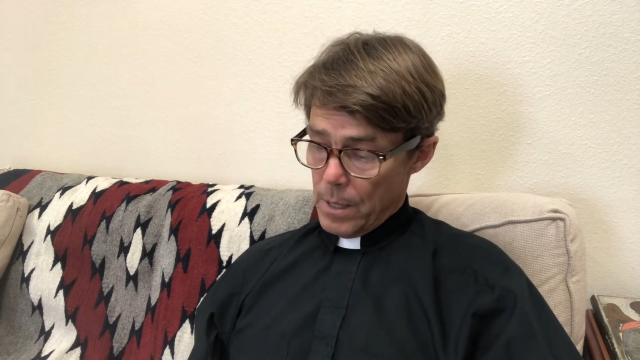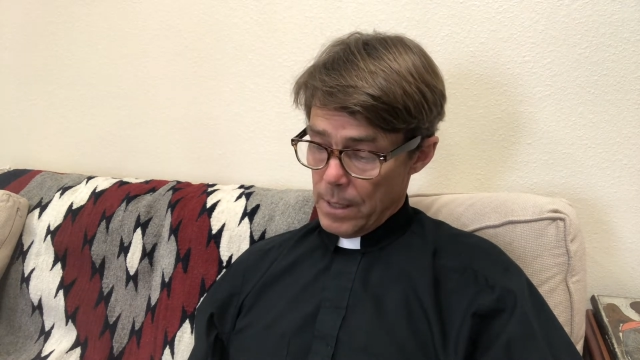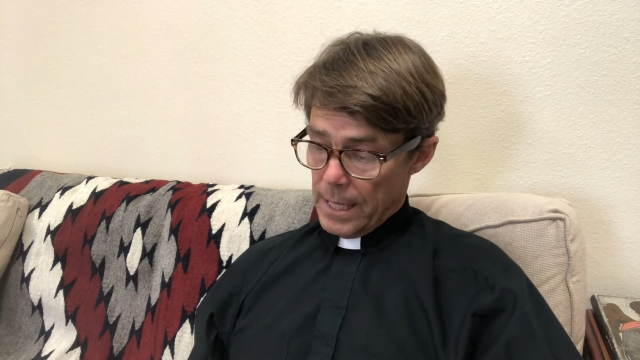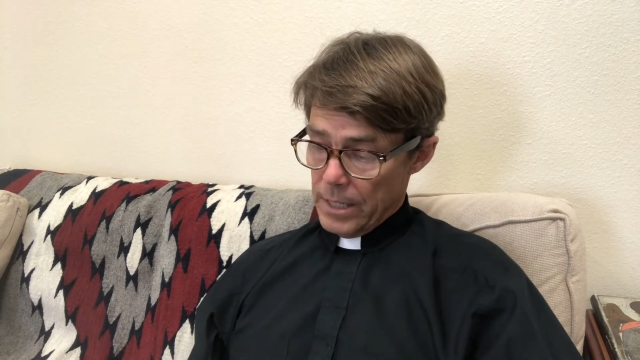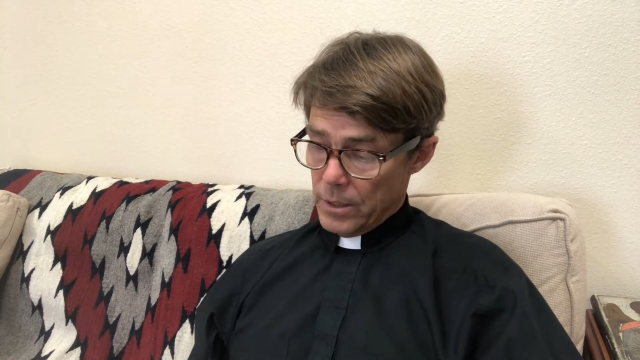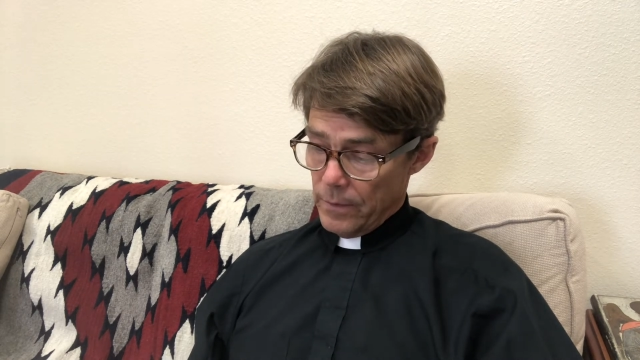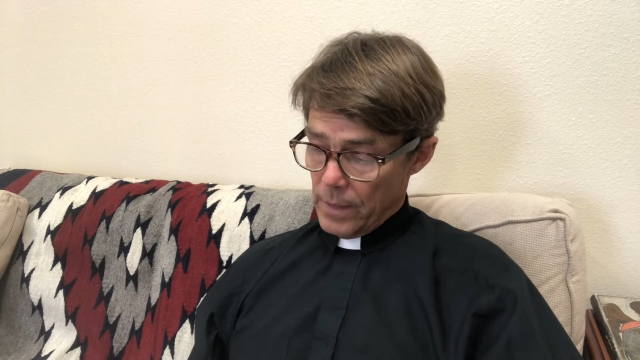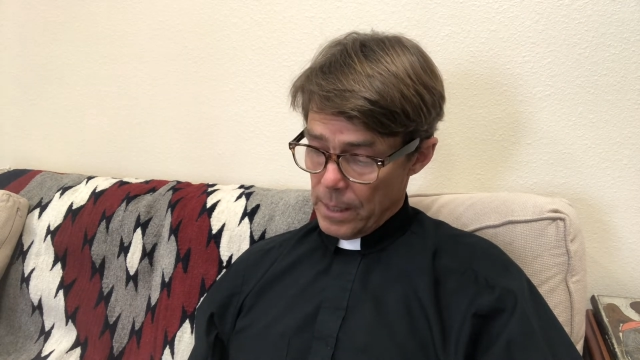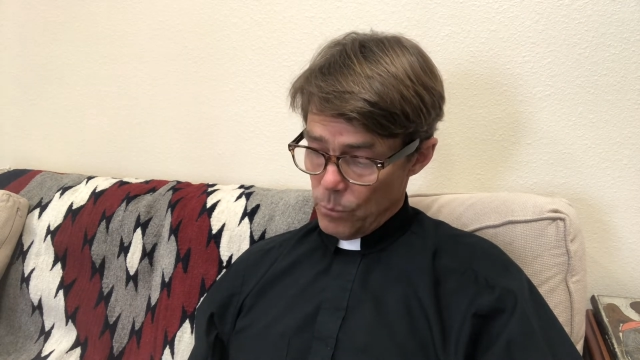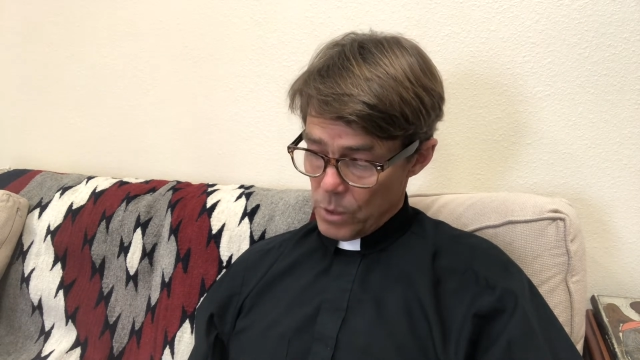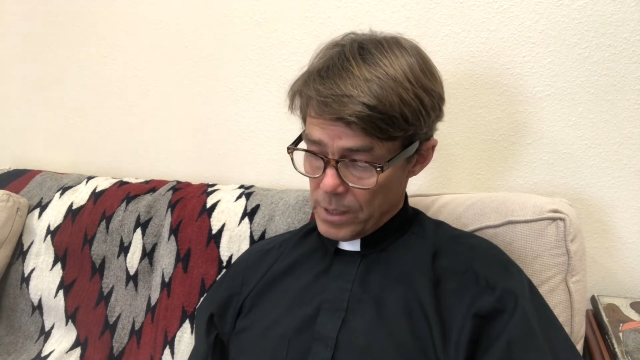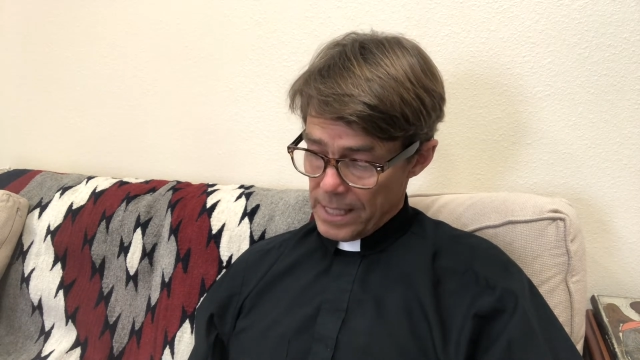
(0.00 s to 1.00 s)
each of
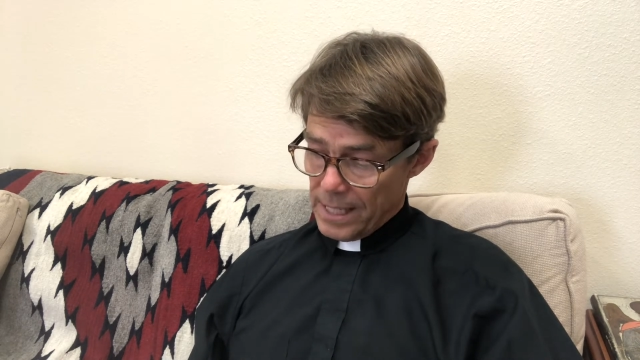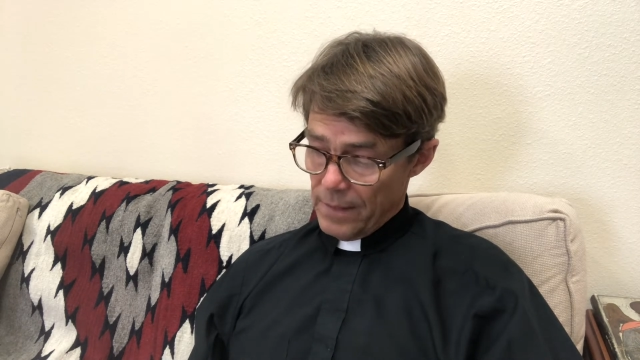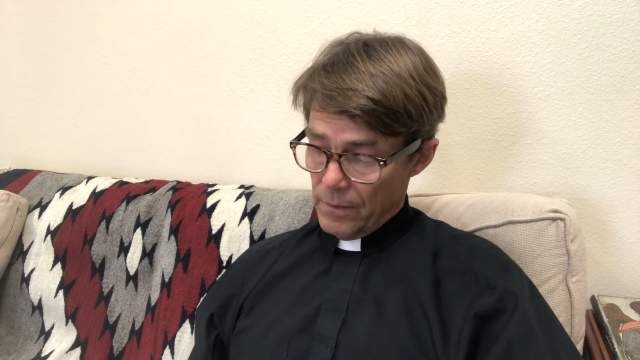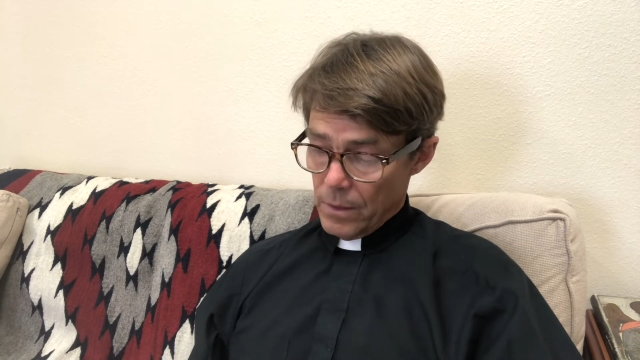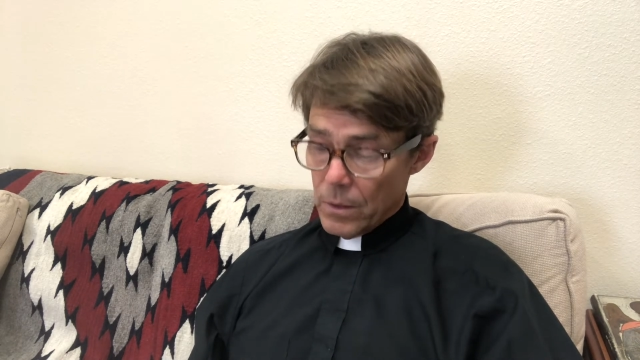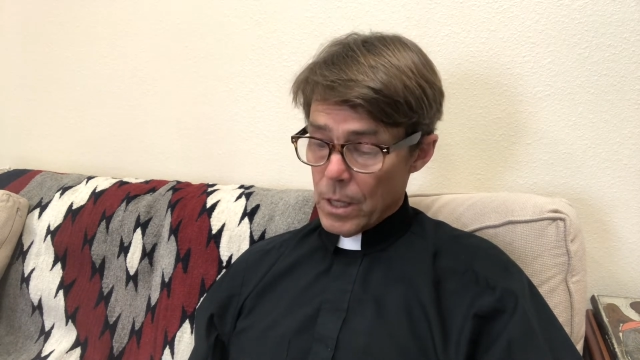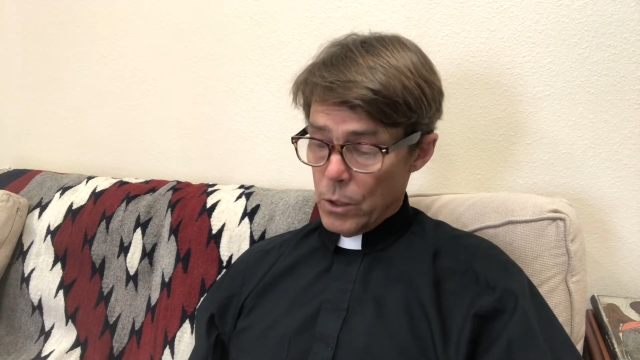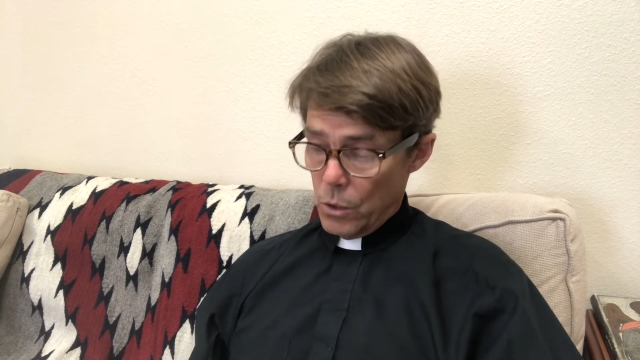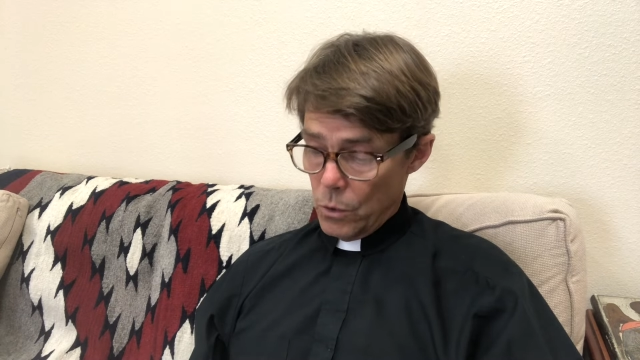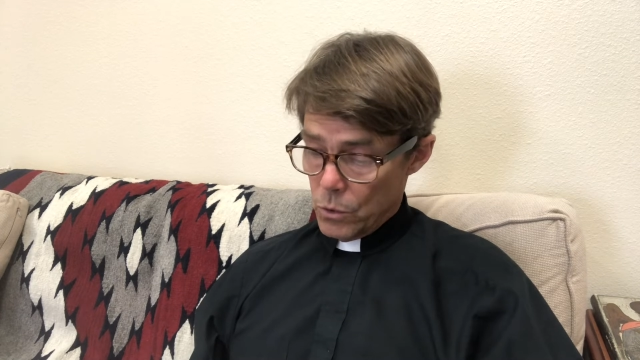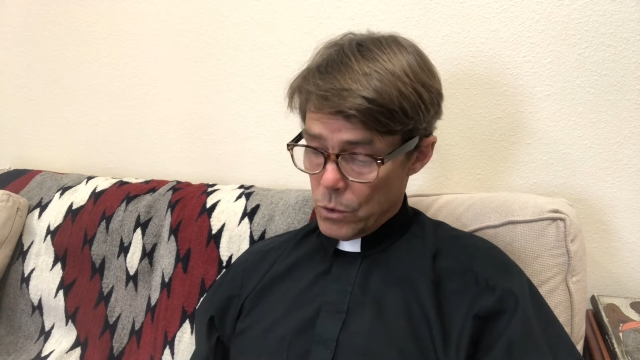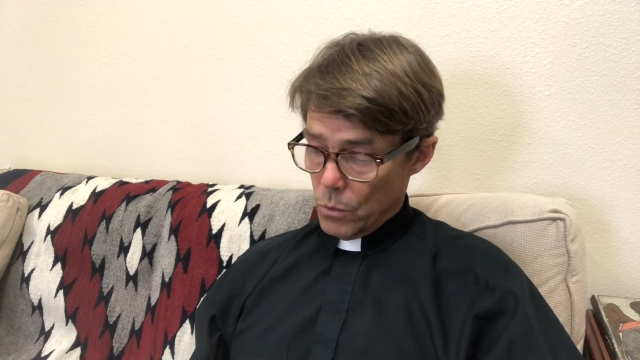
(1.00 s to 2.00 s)
them received the
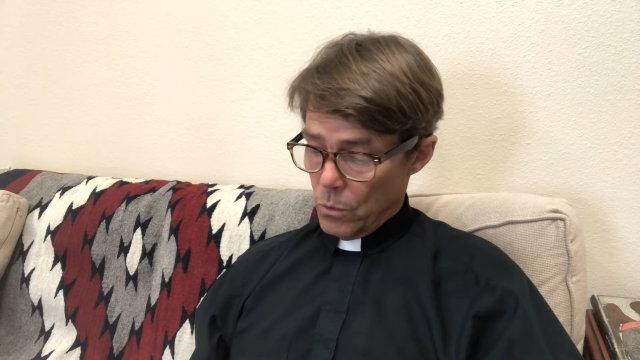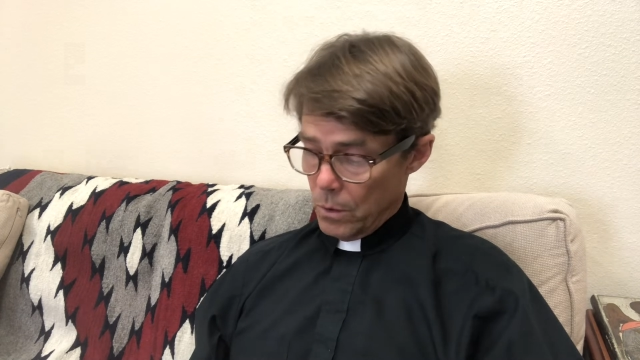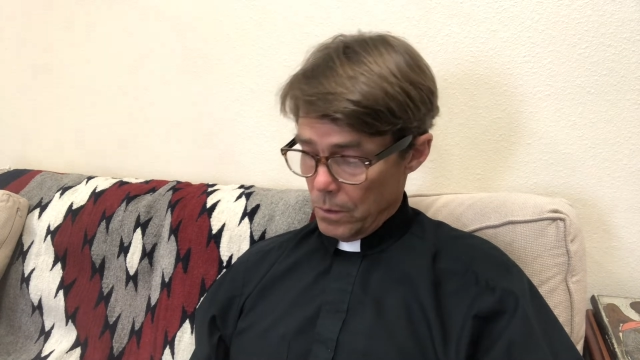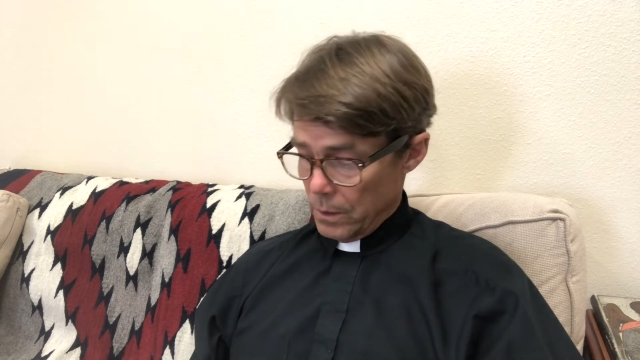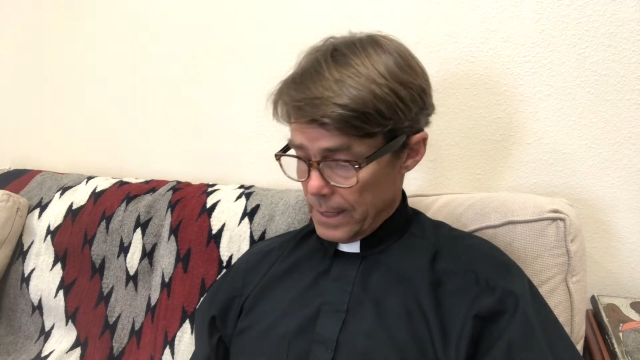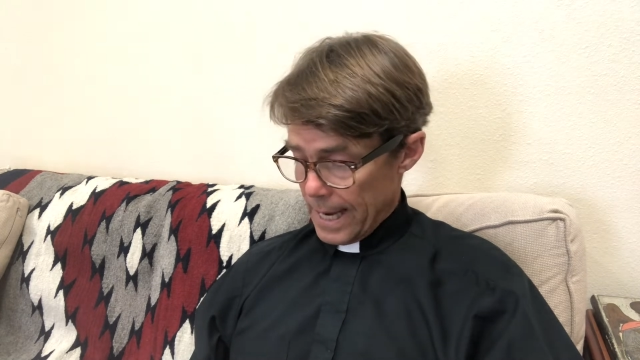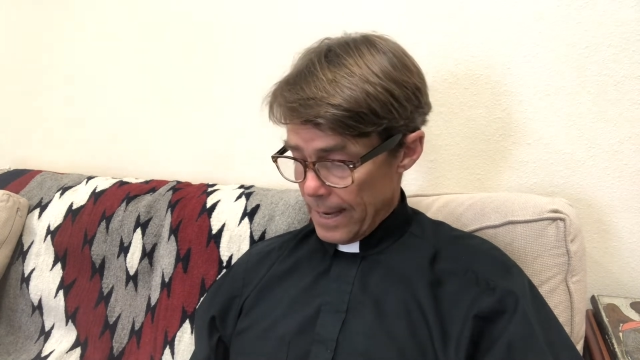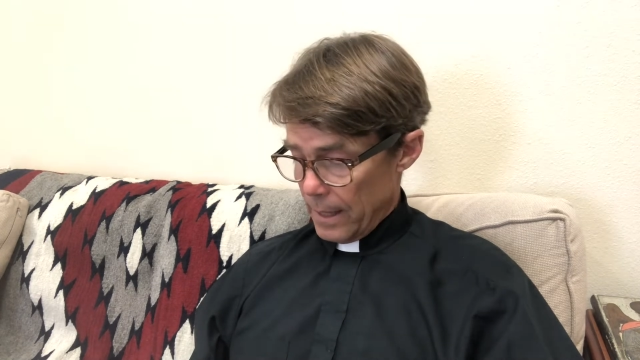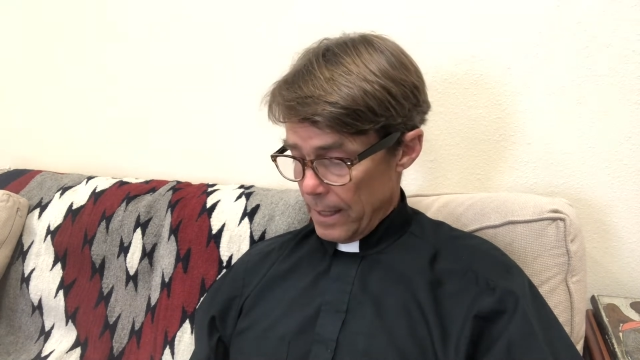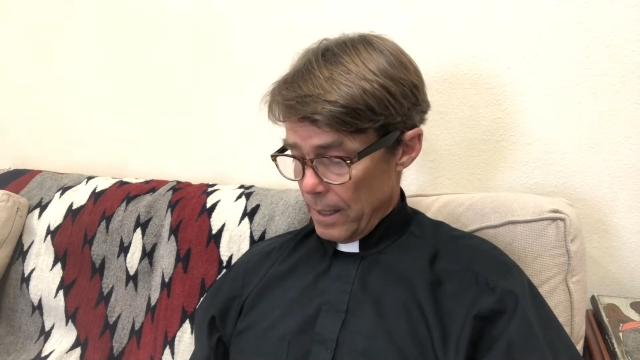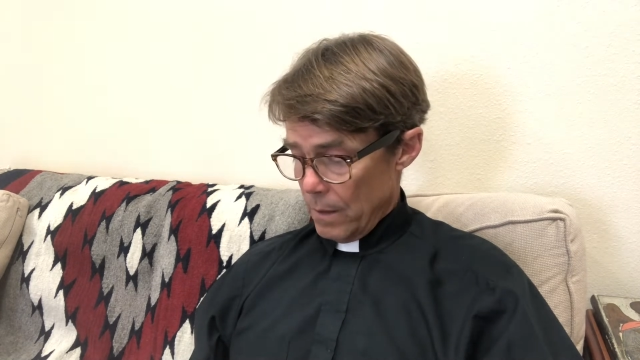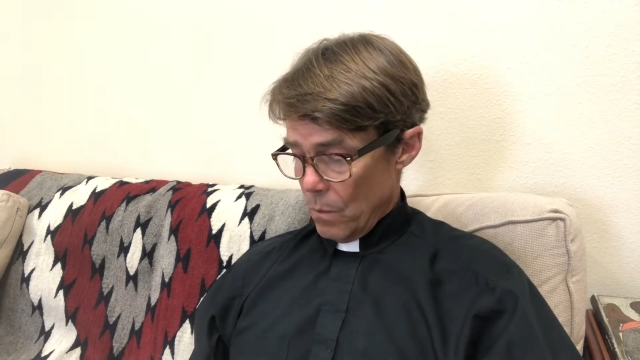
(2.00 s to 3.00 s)
usual
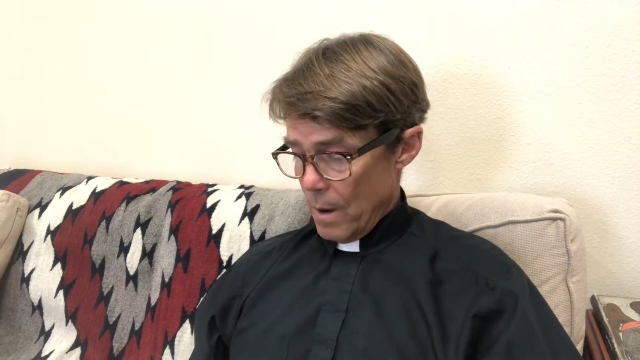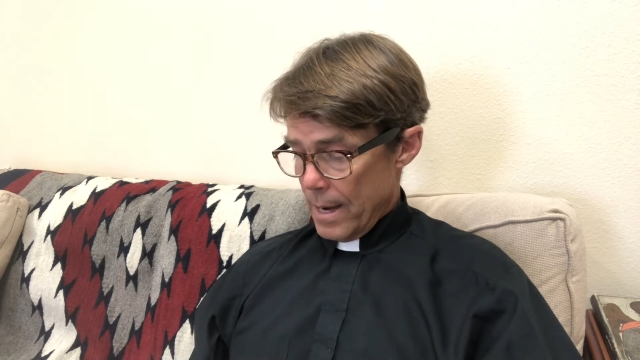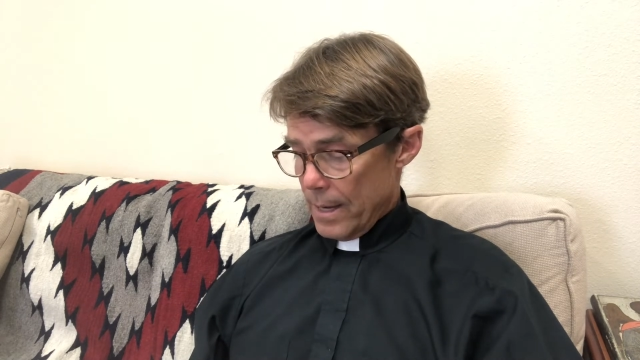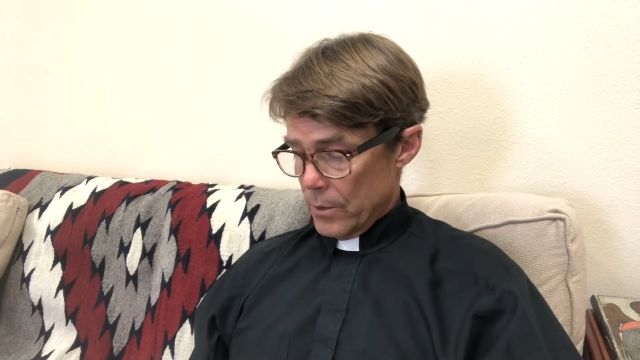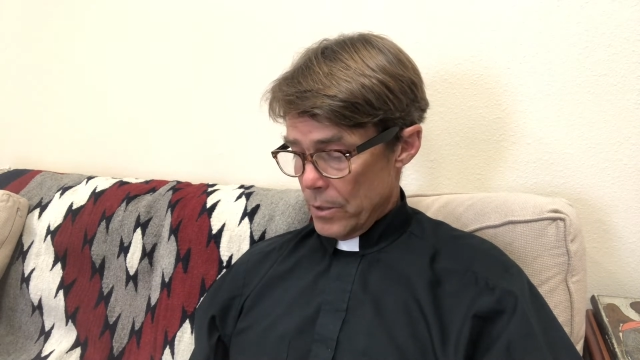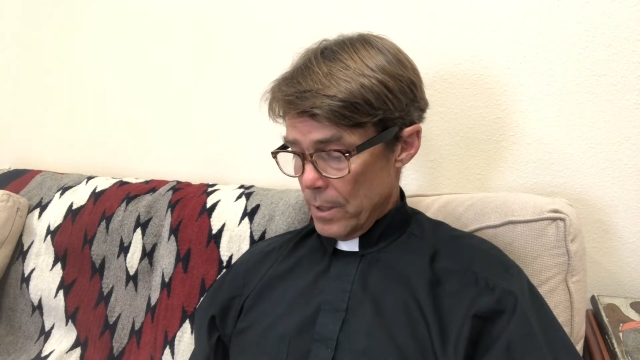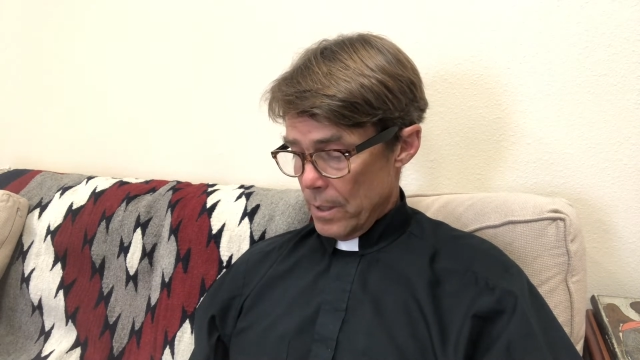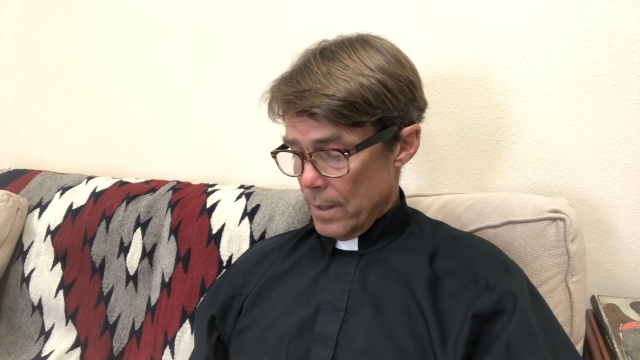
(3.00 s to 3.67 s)
daily wage.